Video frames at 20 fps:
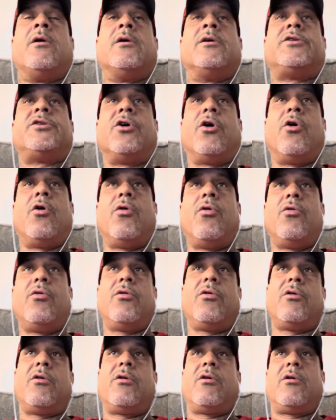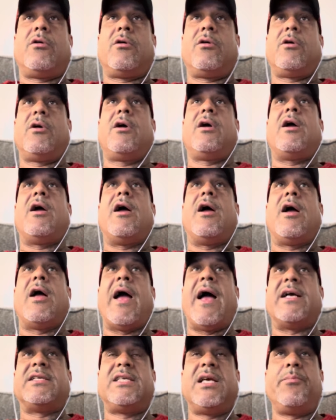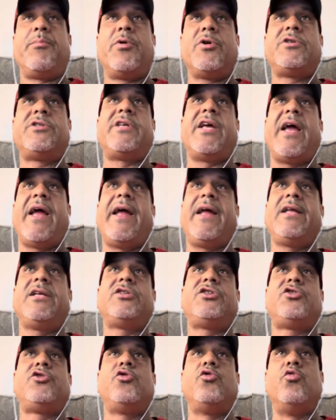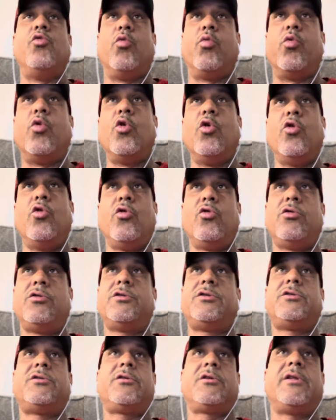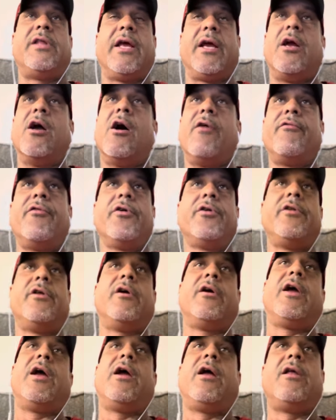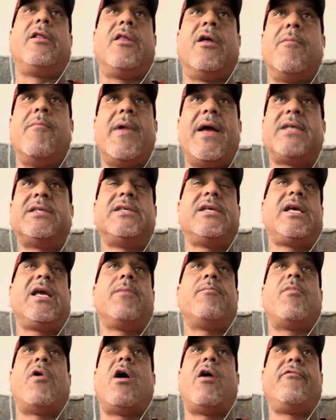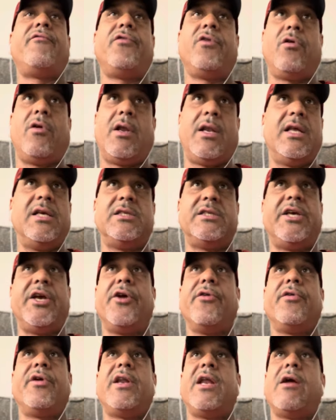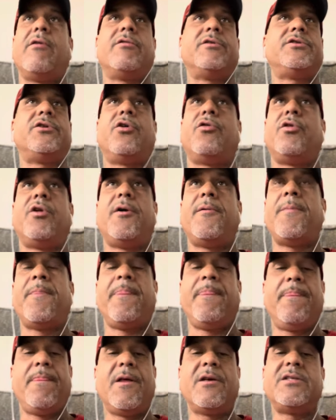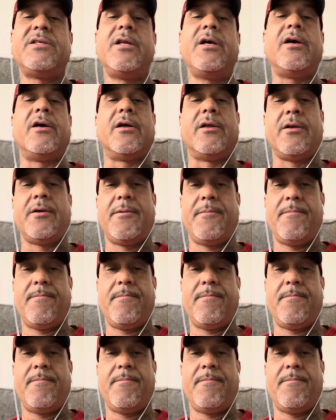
So, as it pertains to rules that govern the Mexican Mafia, at least here in Arizona, there's none.